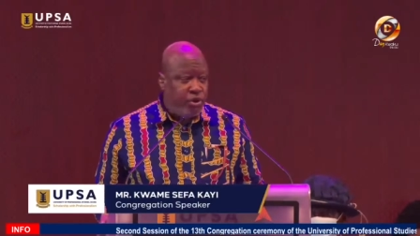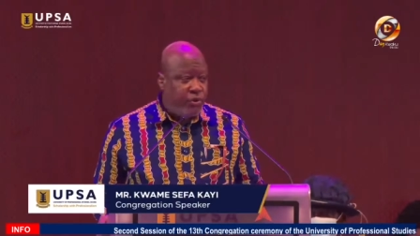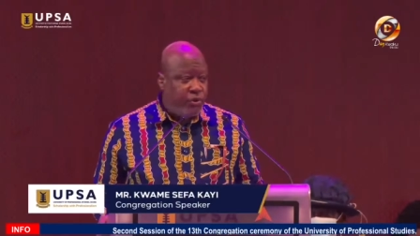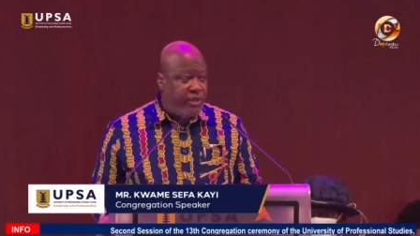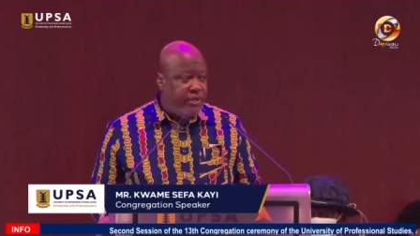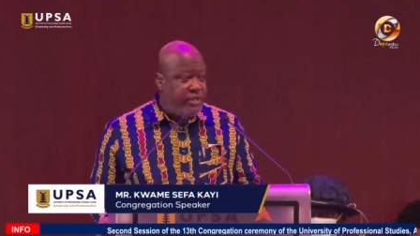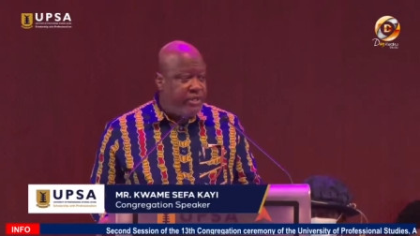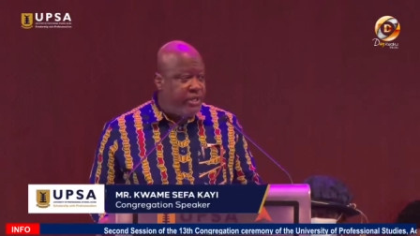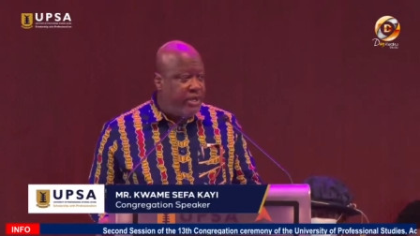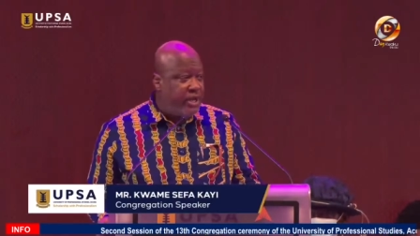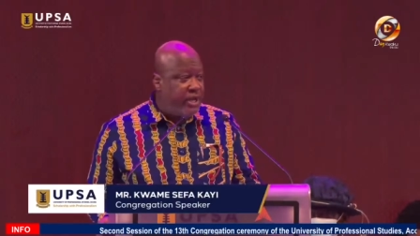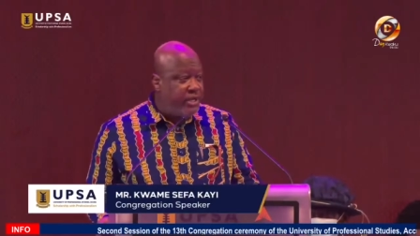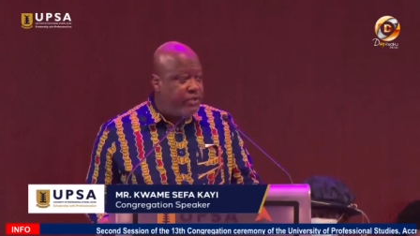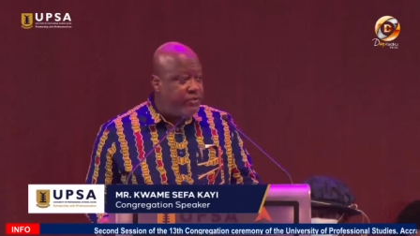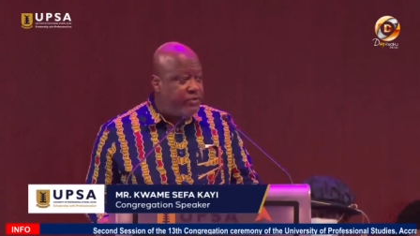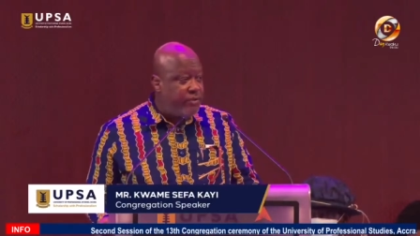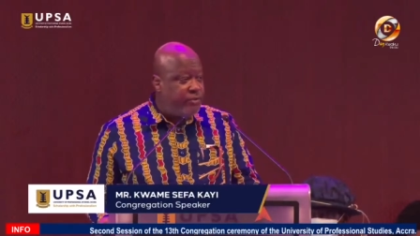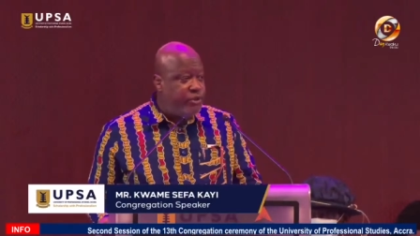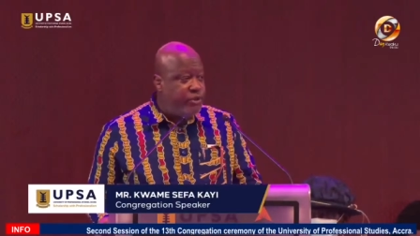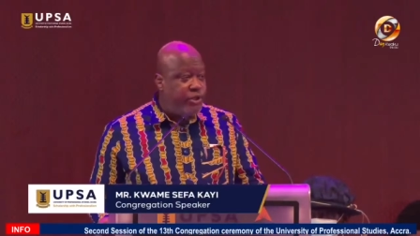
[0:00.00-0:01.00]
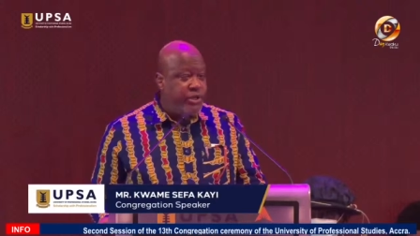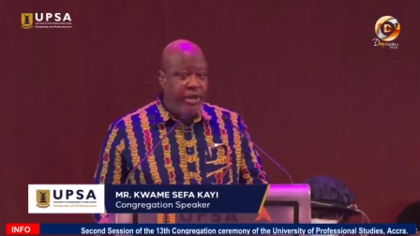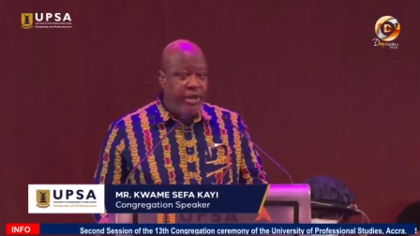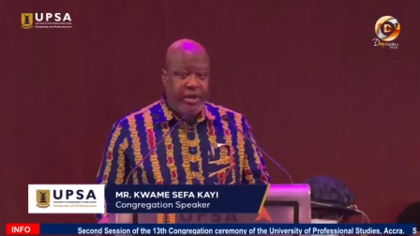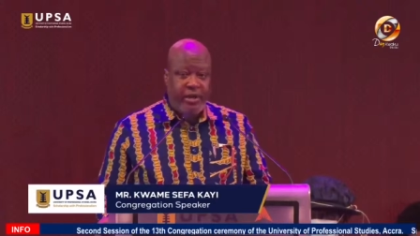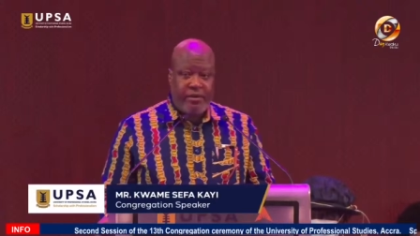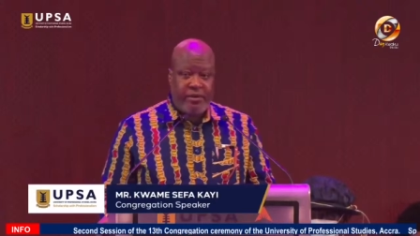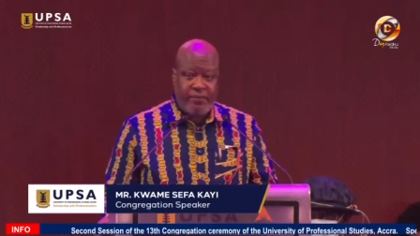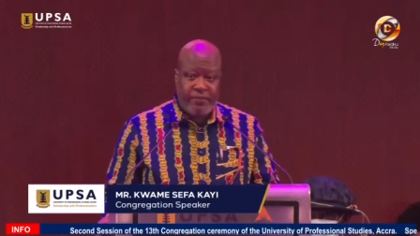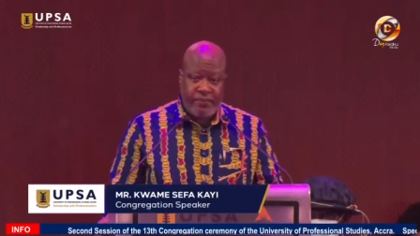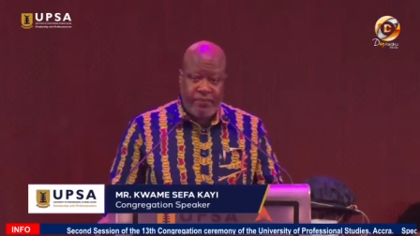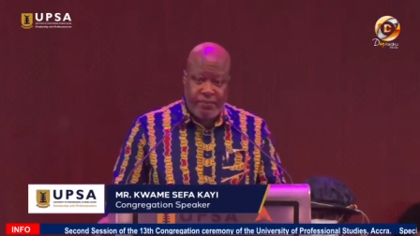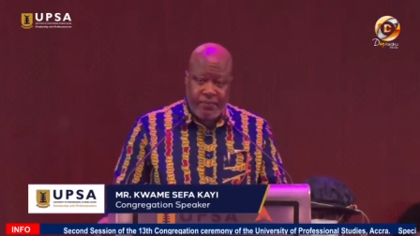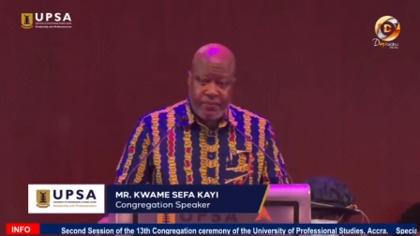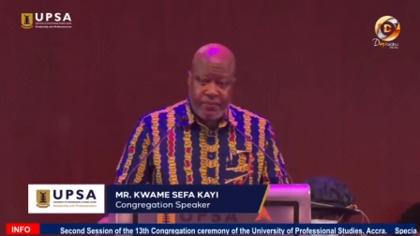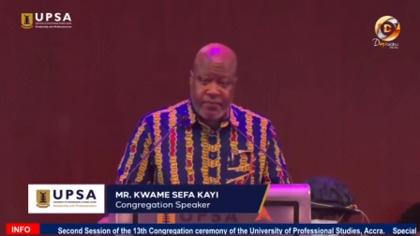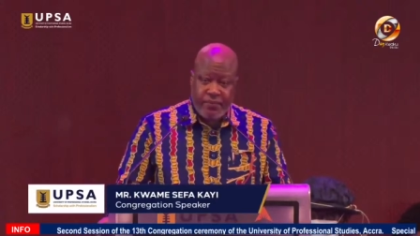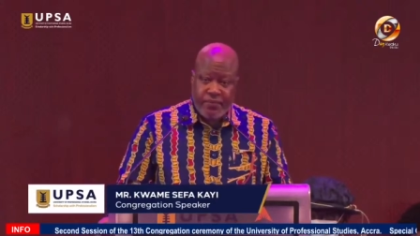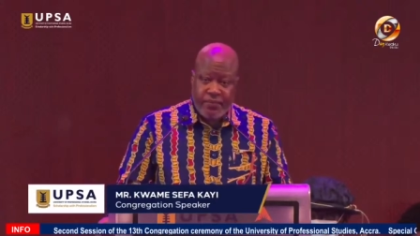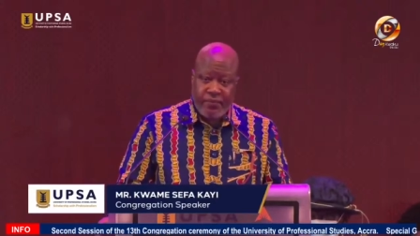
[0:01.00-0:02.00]
20 years from today,
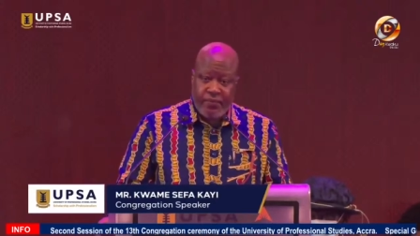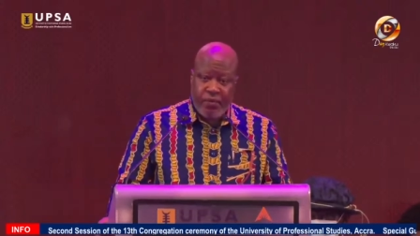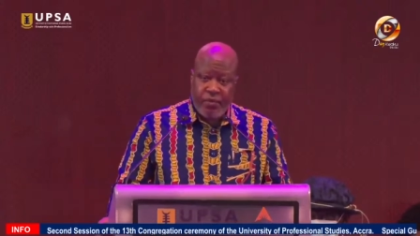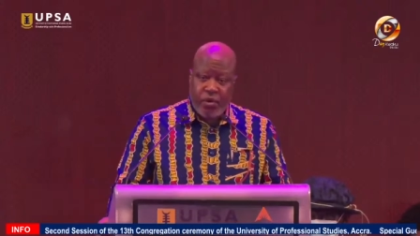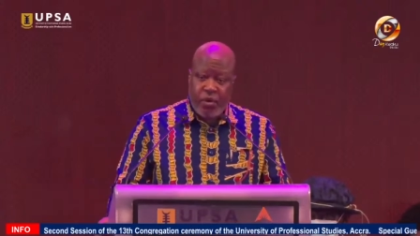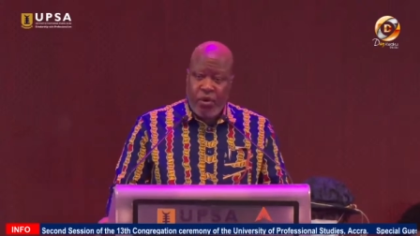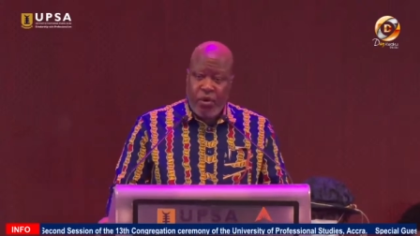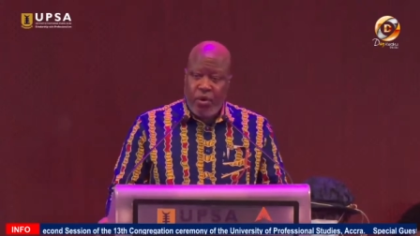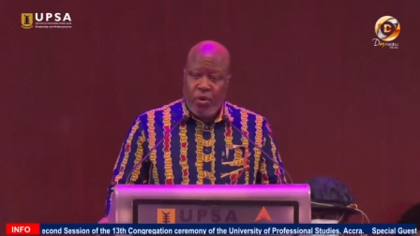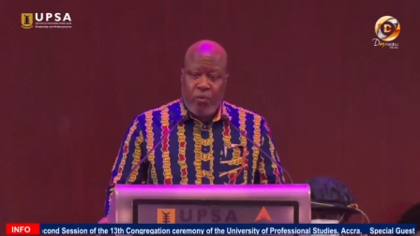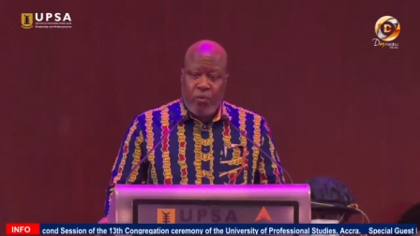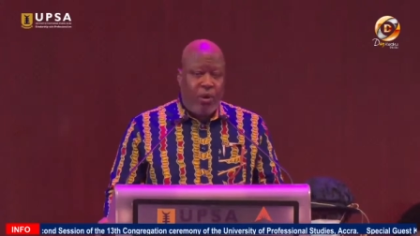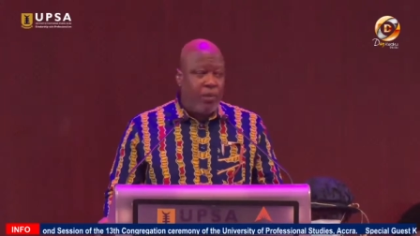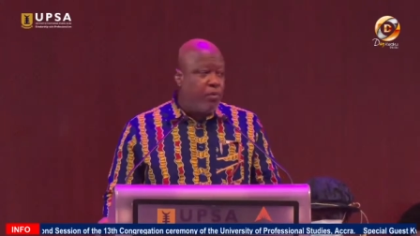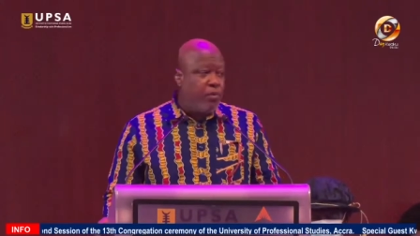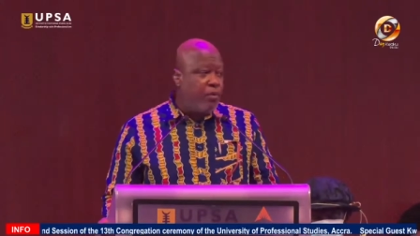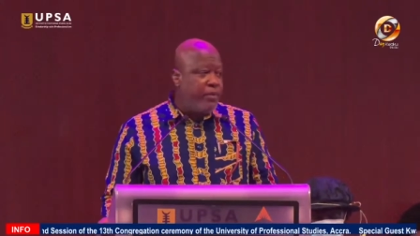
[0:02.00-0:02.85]
what